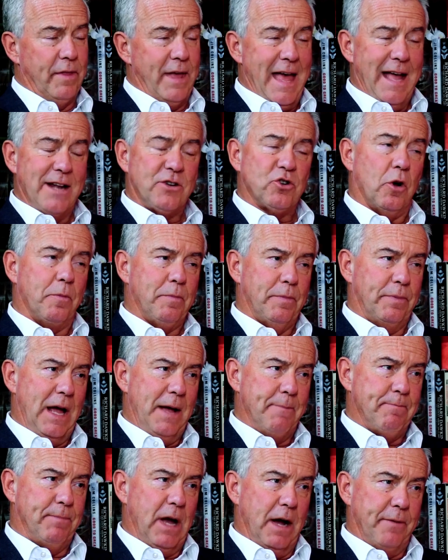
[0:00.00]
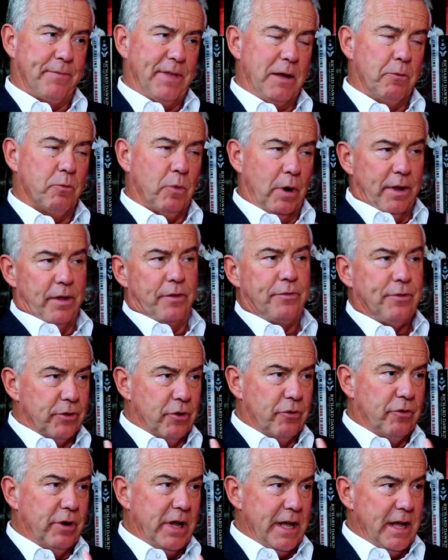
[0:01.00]
the airdrop, I think one of
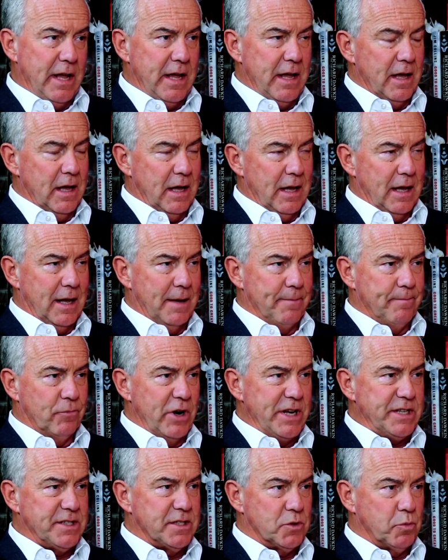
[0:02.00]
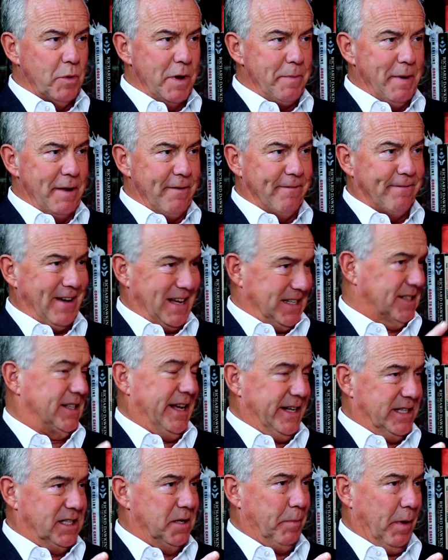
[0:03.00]
the reasons we've been
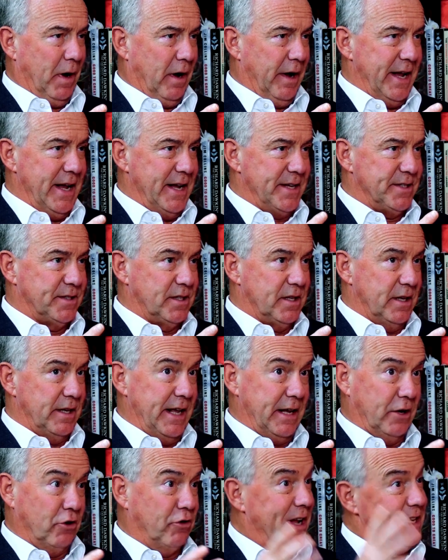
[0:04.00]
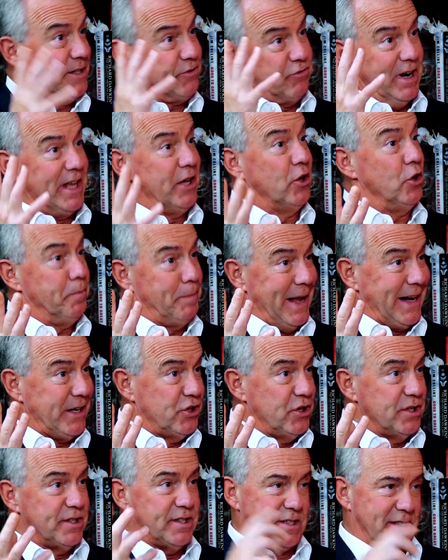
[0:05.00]
fascinated by it is that it creates really good
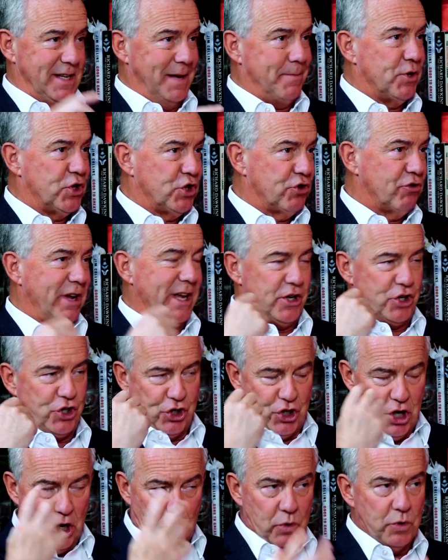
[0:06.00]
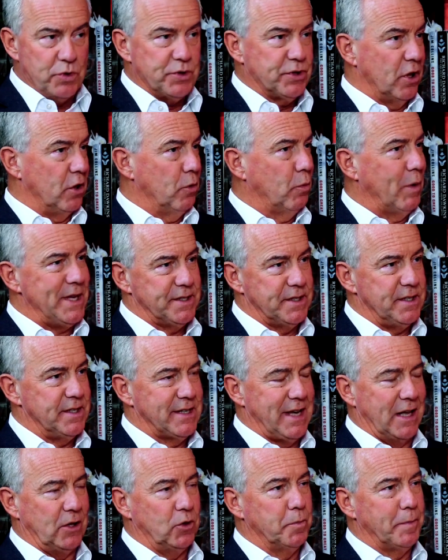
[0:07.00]
pictures, it's imagery, it shows that the West
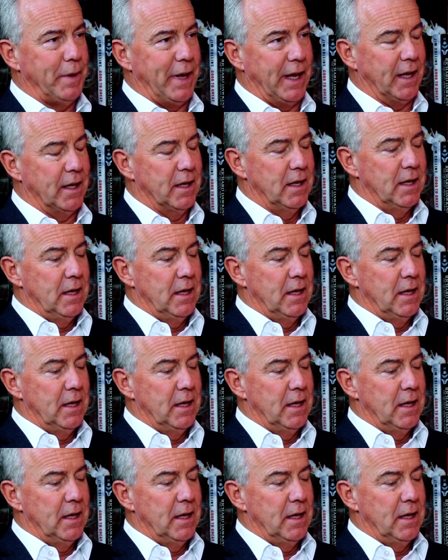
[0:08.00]
is helping.